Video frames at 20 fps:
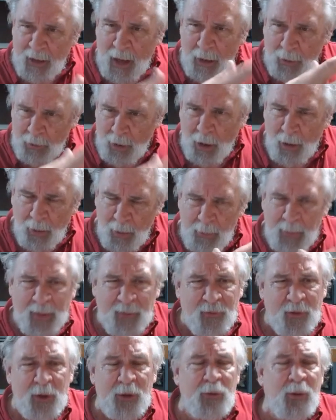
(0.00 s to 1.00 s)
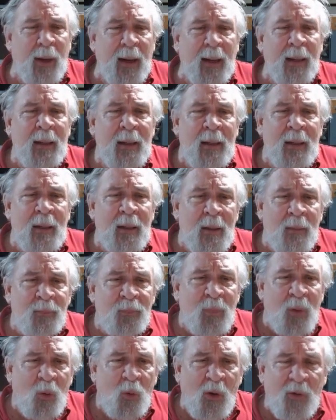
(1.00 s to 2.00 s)
I'll call it Bigfoot track,
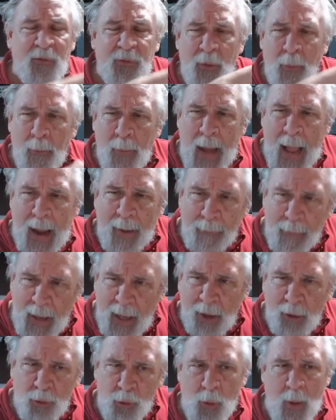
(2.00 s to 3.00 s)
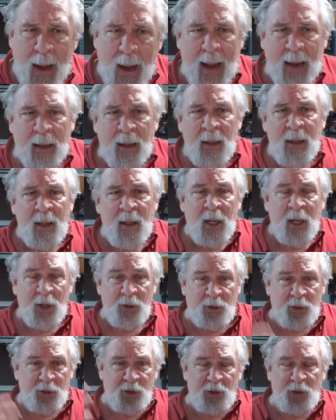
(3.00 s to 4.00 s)
with the black bear track
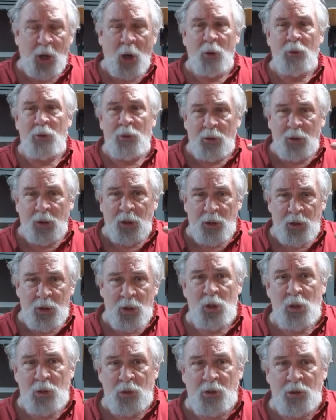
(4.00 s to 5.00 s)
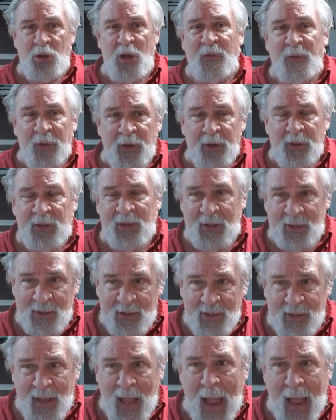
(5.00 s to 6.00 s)
is to show you the huge difference in
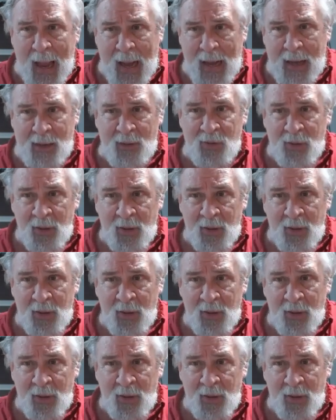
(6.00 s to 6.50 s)
size